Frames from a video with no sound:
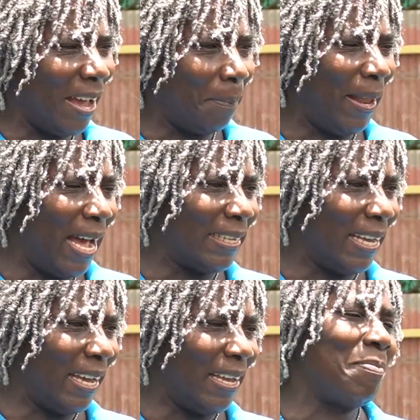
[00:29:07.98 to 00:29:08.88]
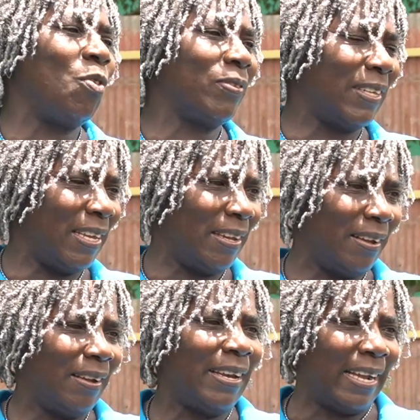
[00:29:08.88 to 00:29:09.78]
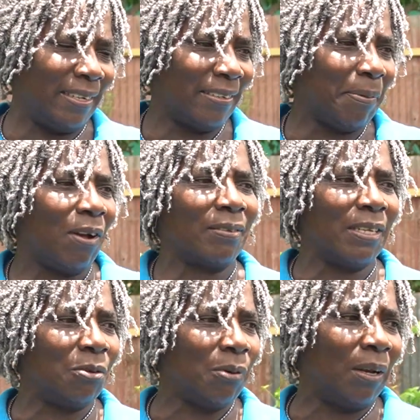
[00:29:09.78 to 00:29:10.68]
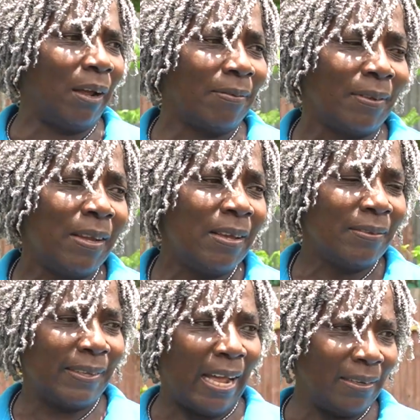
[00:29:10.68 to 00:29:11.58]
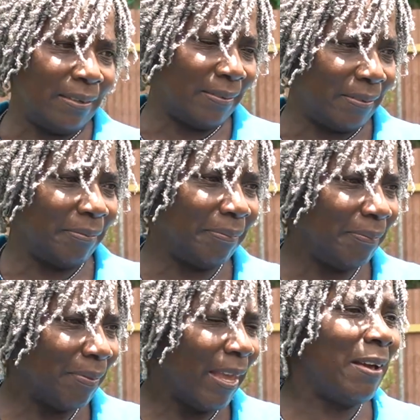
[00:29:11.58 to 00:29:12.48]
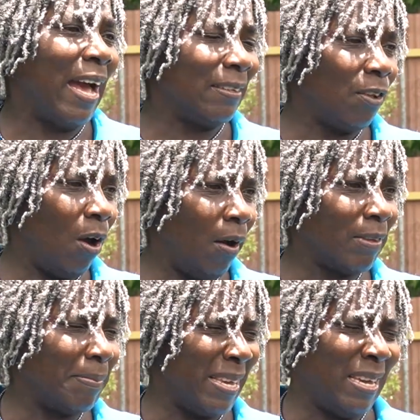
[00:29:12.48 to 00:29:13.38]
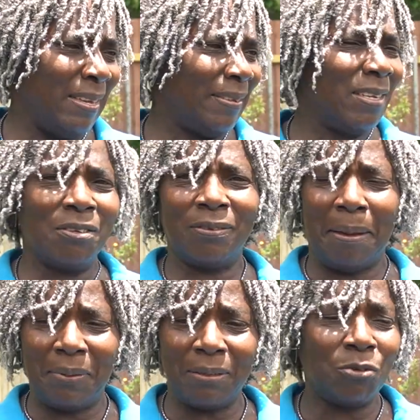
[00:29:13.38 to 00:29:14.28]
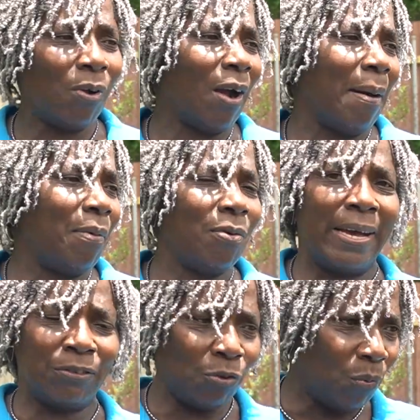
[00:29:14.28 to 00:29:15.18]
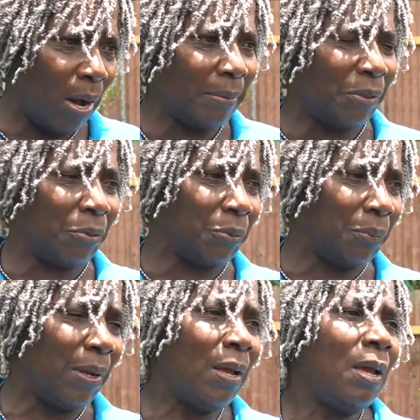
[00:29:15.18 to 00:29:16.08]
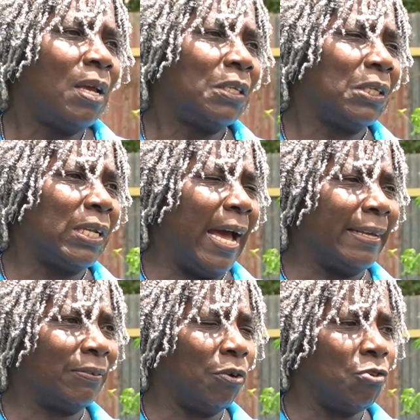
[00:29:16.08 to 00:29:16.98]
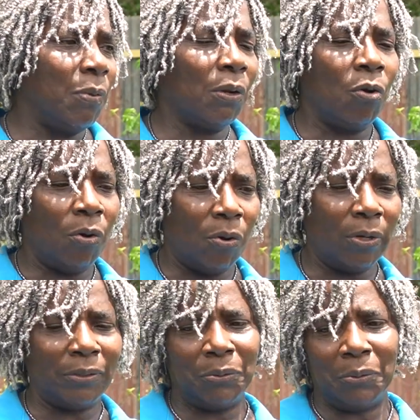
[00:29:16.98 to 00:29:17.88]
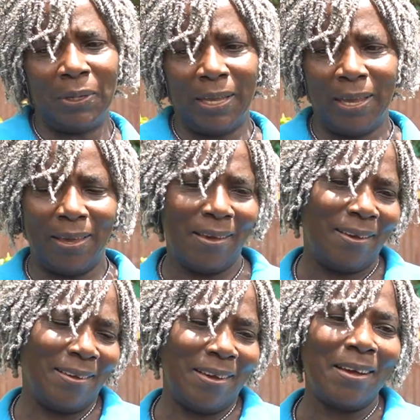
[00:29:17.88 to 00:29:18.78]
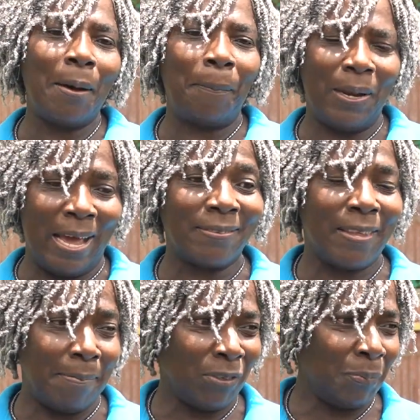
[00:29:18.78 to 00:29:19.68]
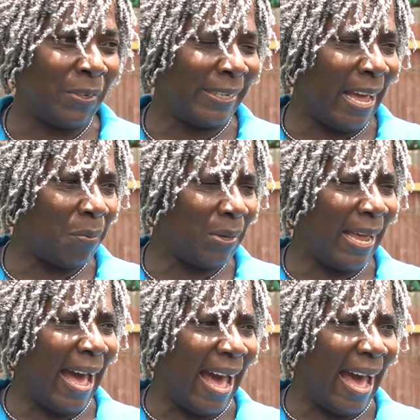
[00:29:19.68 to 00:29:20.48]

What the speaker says: I planted mostly lettuce because I do a lot of salads. It has not always been easy. Sometimes they don't come out as you want them to do. So you would go to like a establishment that would